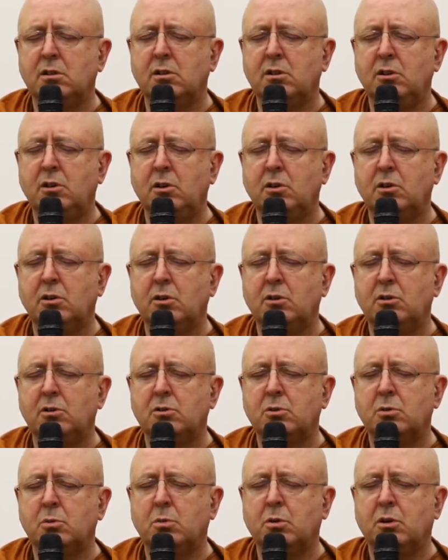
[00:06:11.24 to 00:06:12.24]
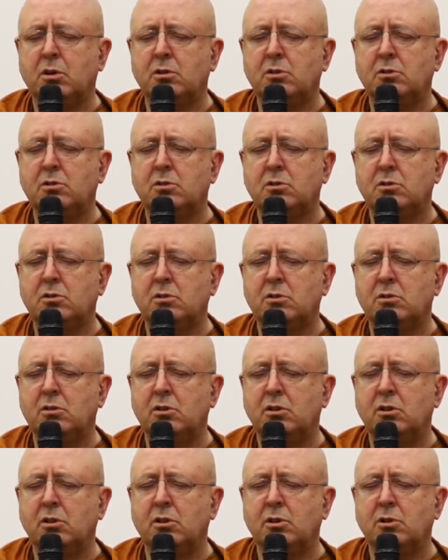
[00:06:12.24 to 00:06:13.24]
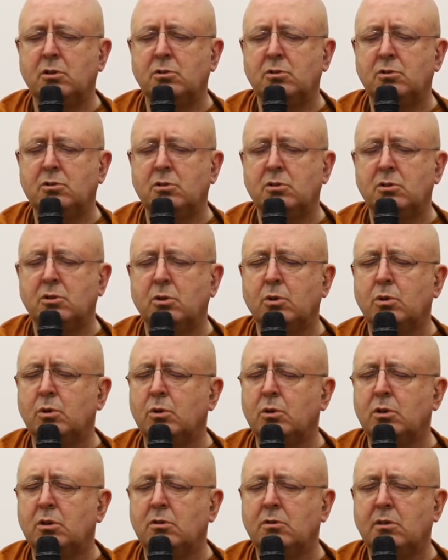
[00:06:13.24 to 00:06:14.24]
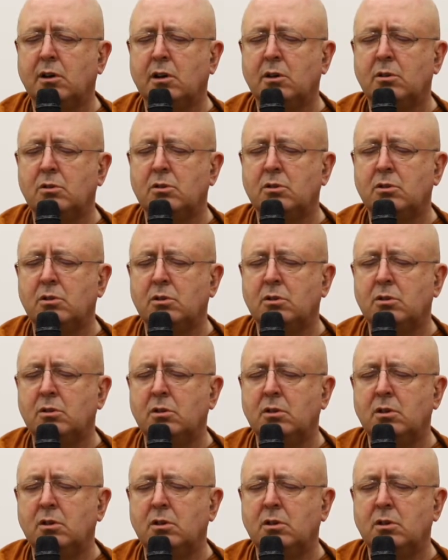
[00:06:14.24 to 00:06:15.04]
and you can just watch the ocean all around you.